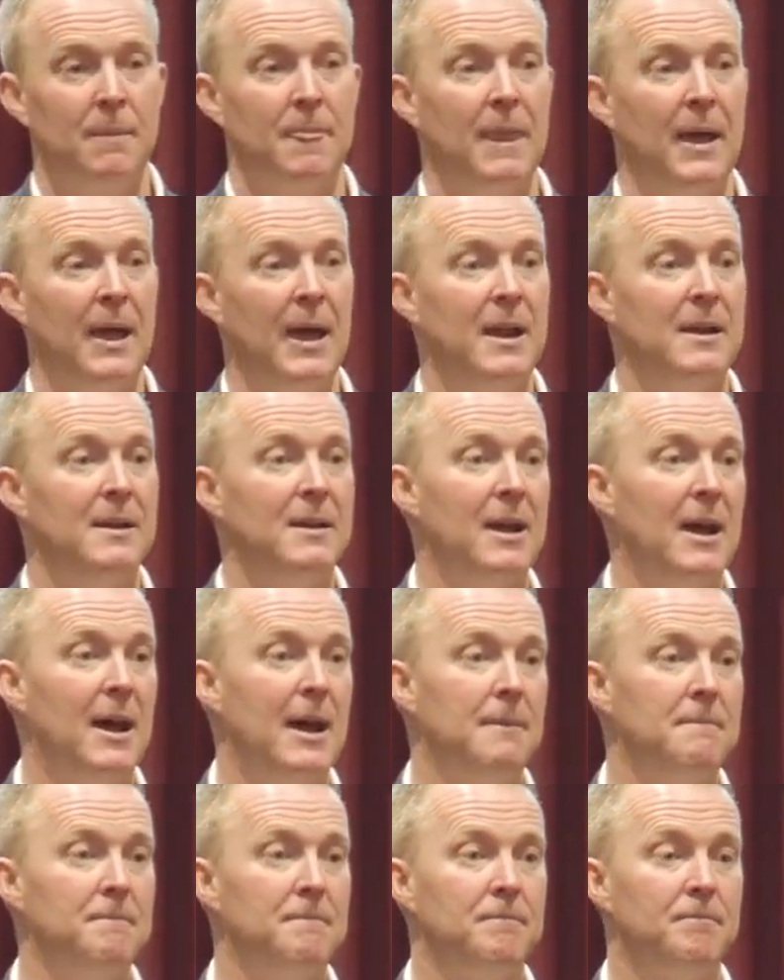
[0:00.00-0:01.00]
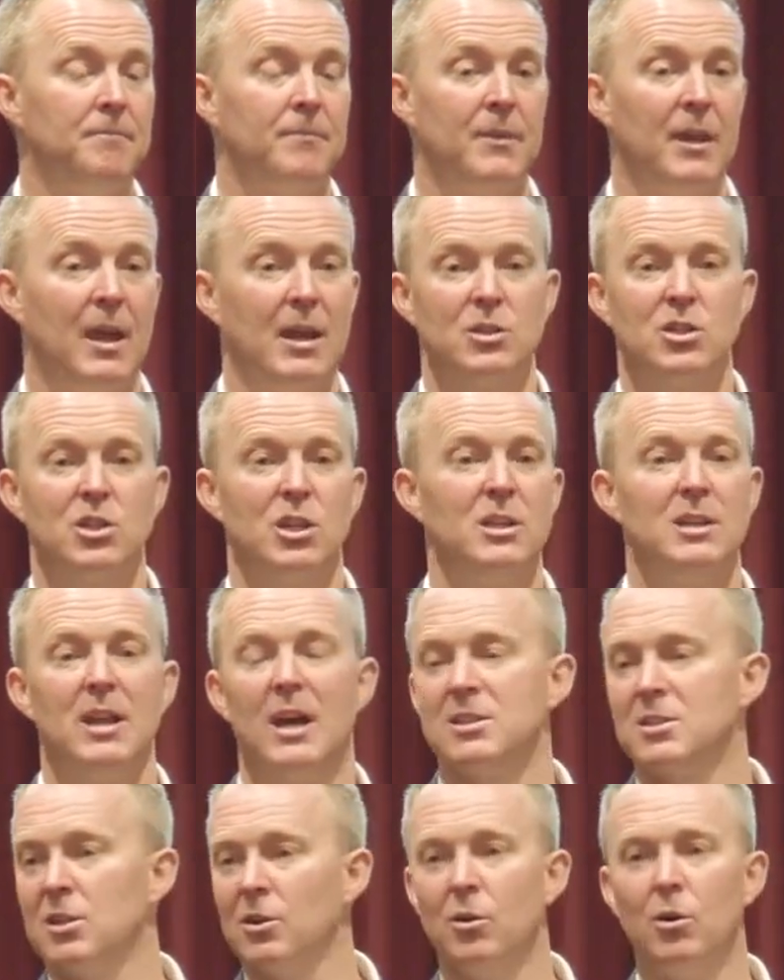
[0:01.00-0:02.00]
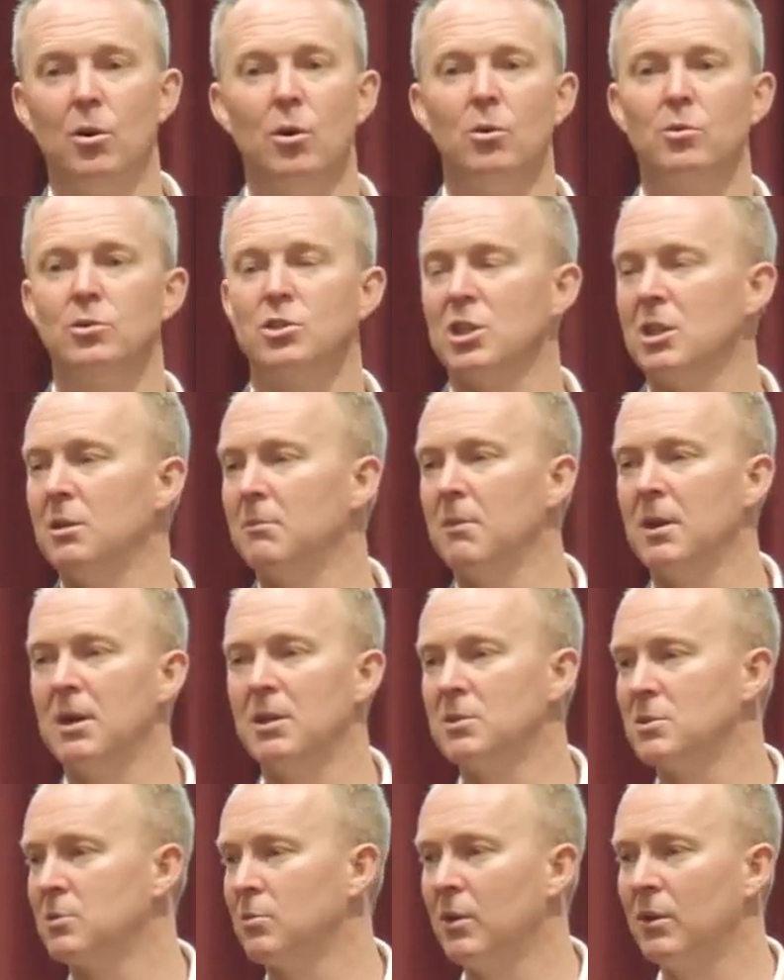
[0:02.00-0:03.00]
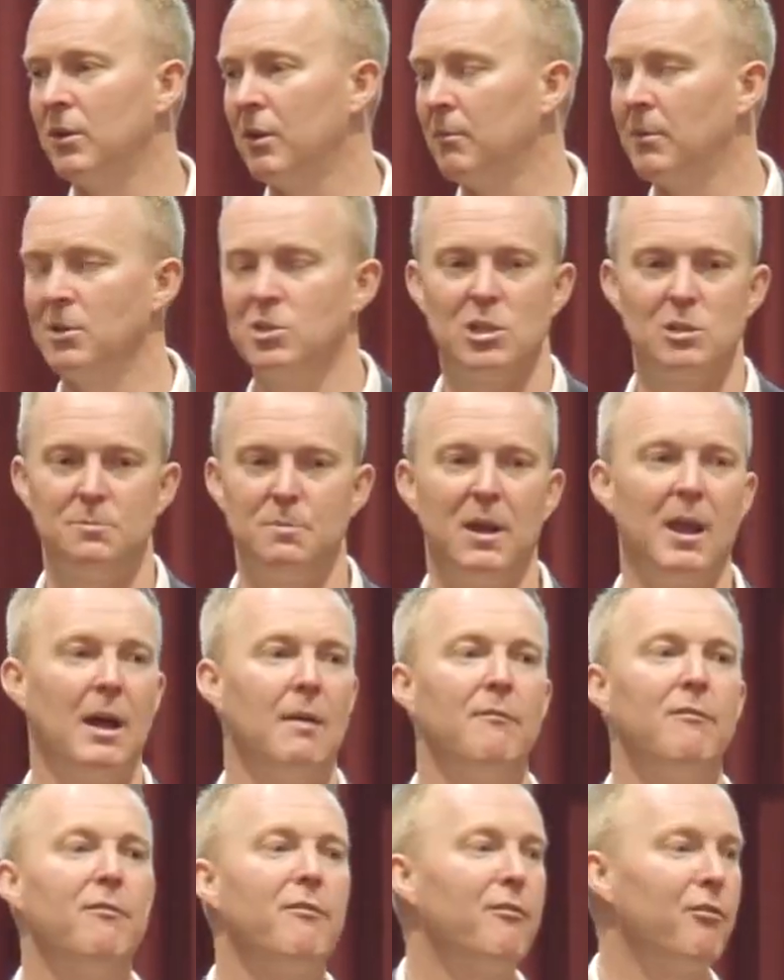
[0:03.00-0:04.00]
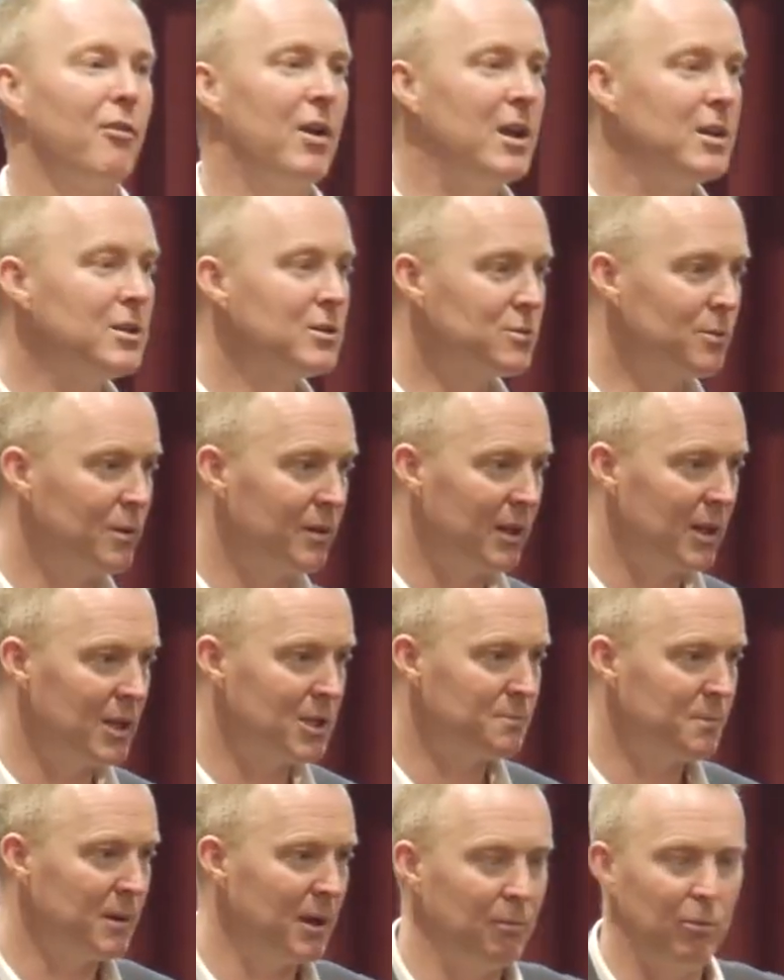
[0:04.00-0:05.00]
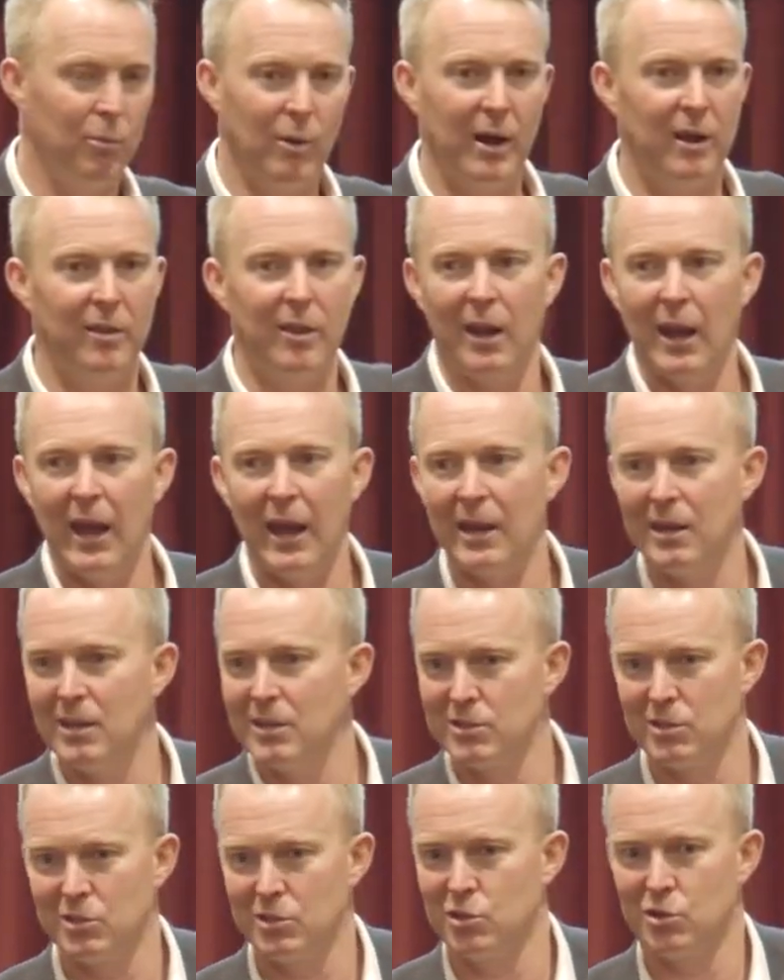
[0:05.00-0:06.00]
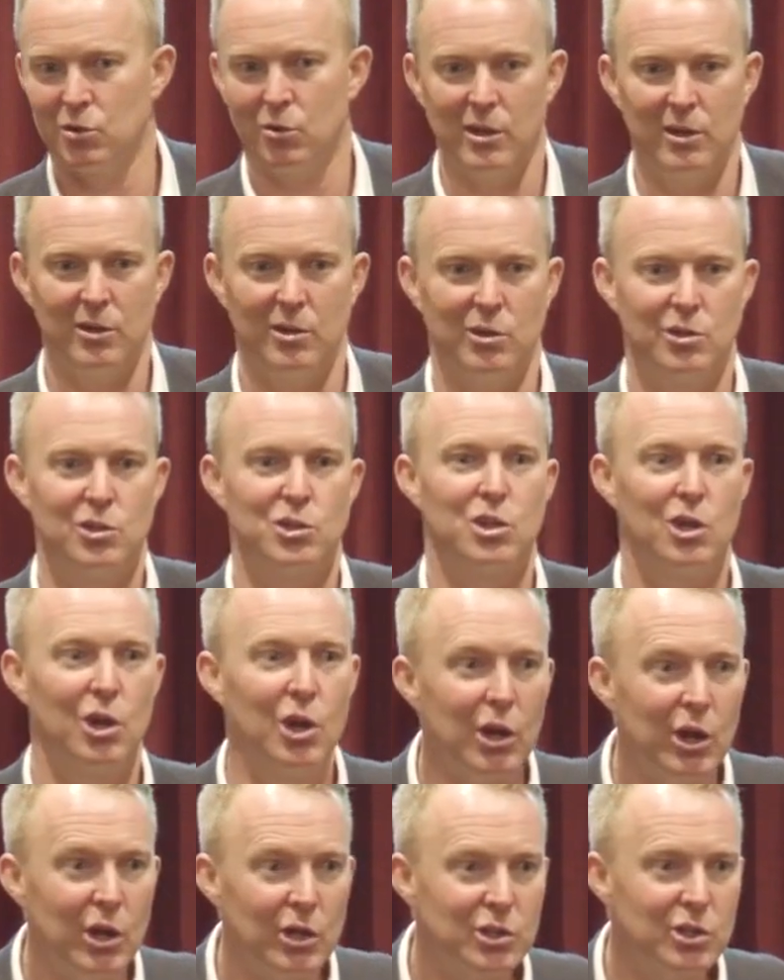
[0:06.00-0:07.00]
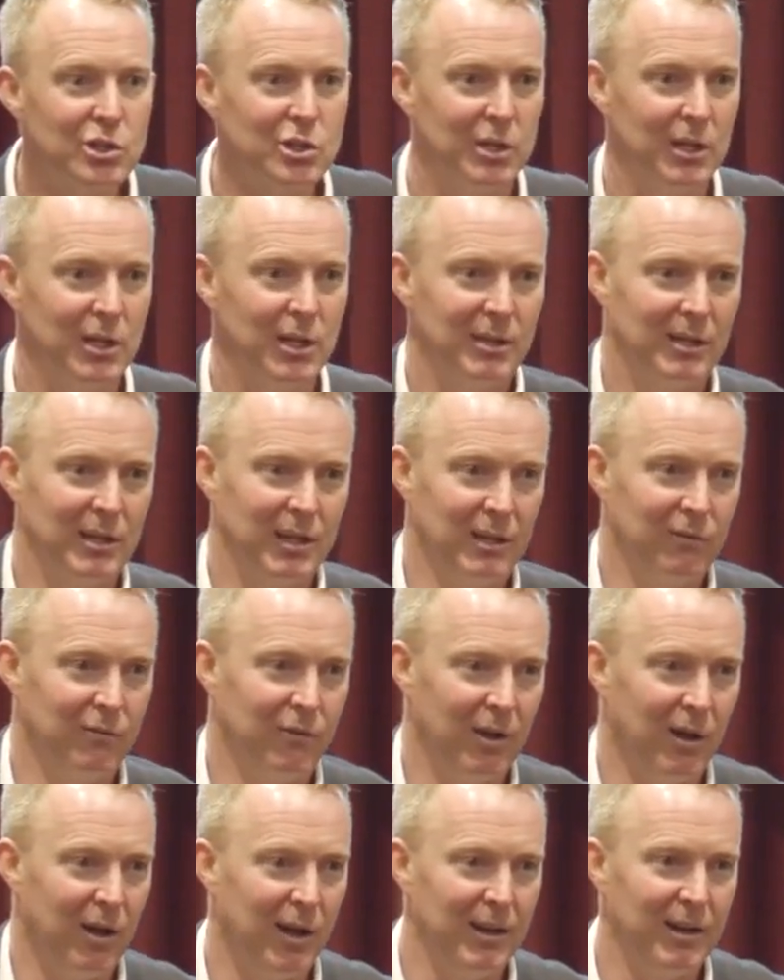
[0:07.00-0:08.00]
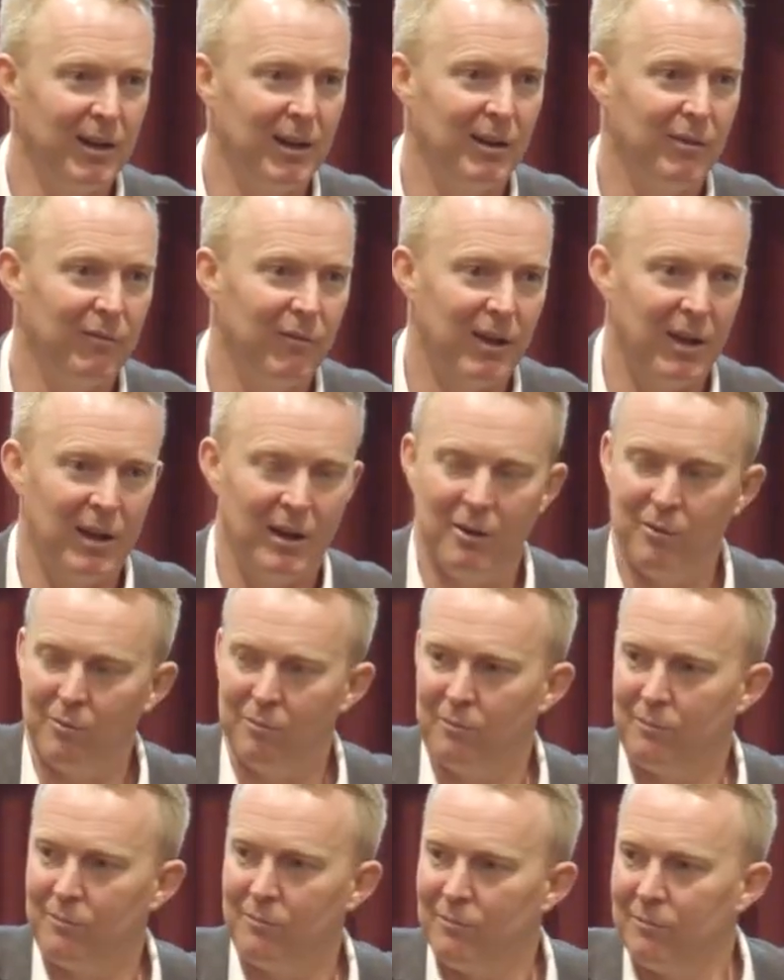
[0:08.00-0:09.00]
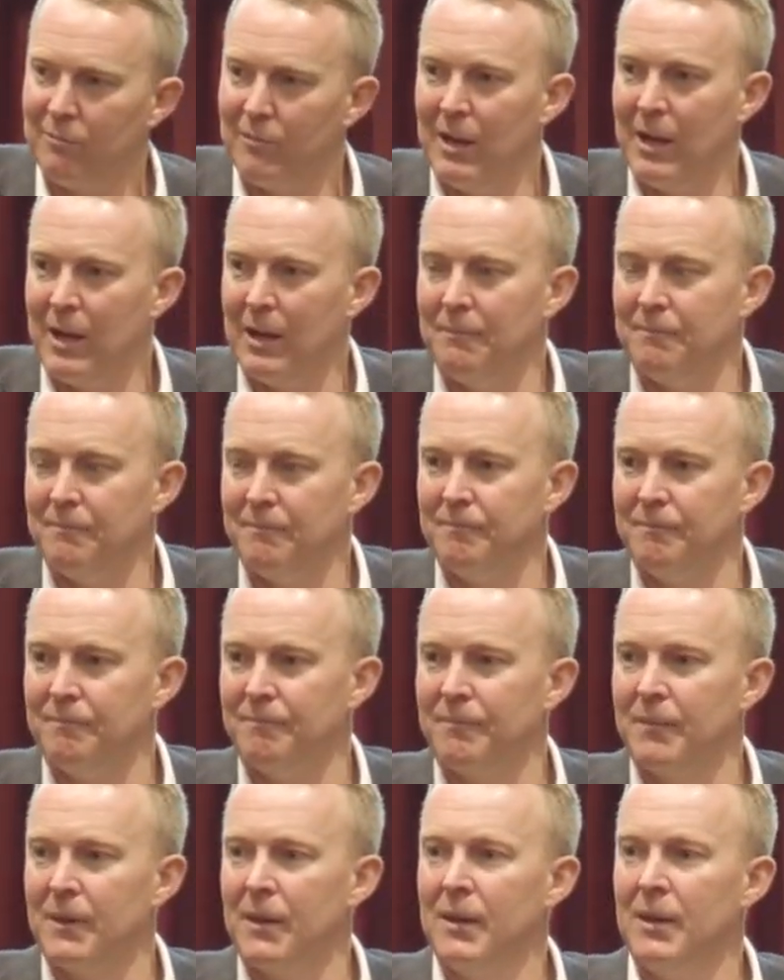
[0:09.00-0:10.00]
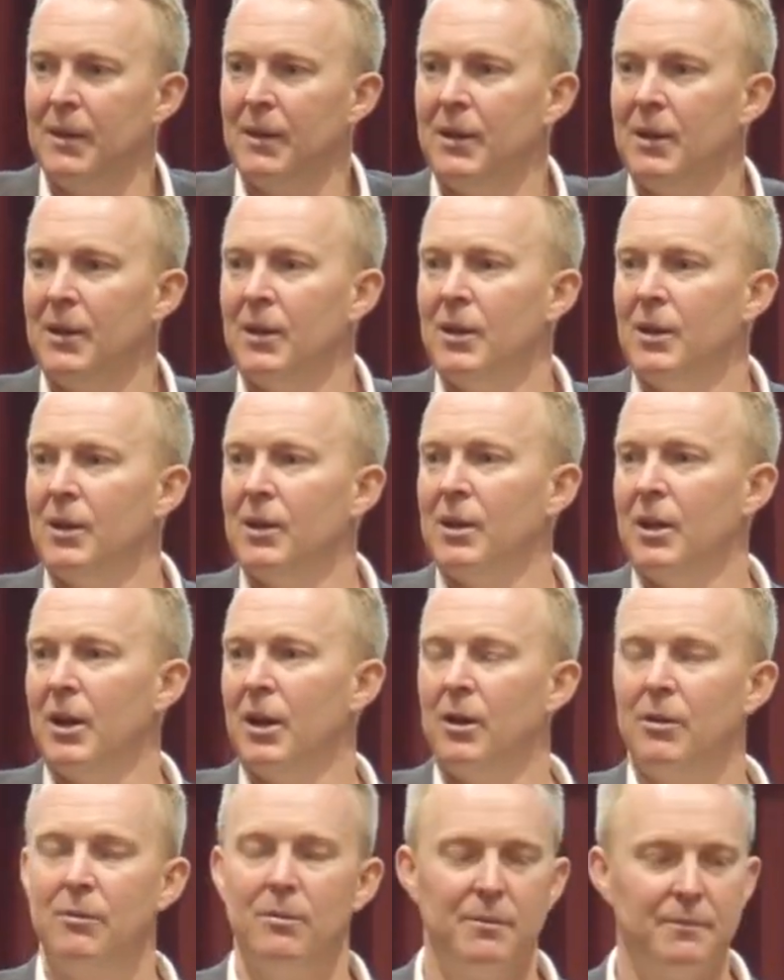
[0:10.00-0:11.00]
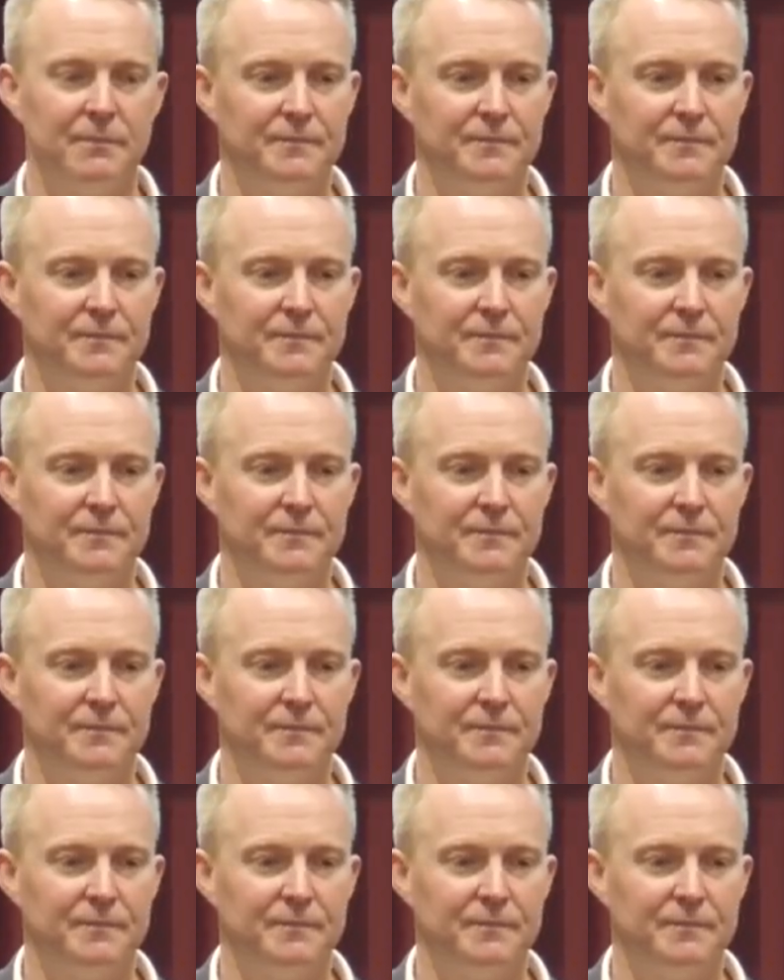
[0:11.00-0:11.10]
And, um, and she does it all. She meets with them and she's become friends with these people. One of the ladies has joined her church to give you an idea of how, um, you know,